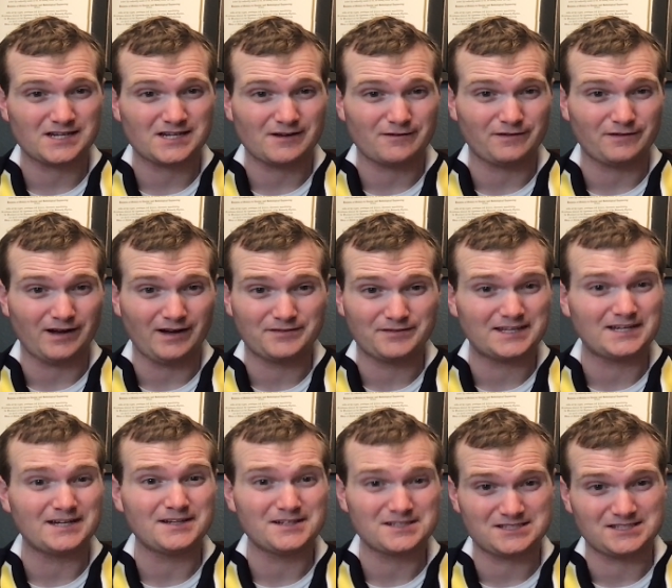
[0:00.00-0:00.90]
five
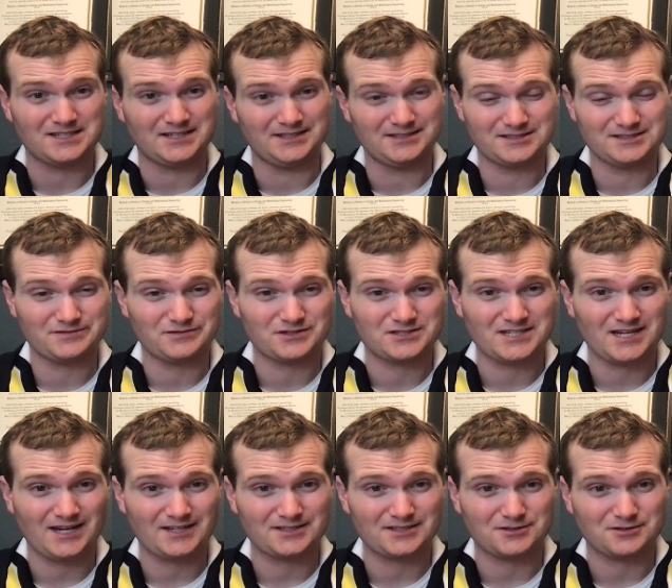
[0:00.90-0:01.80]
kilotons for
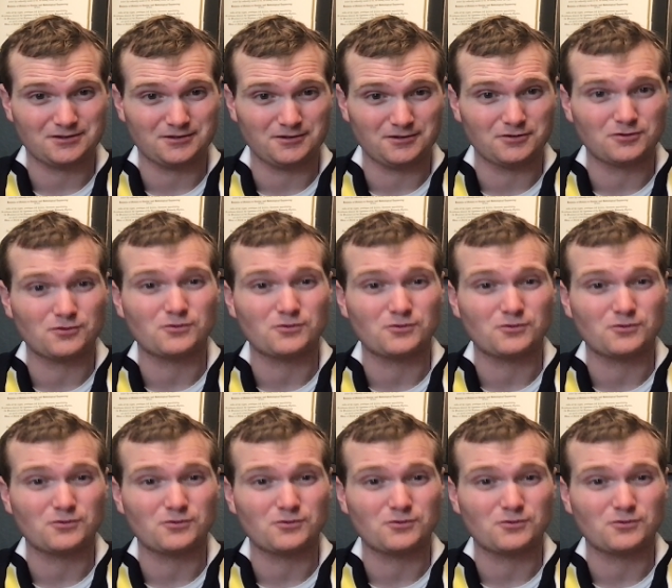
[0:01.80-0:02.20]
tactical,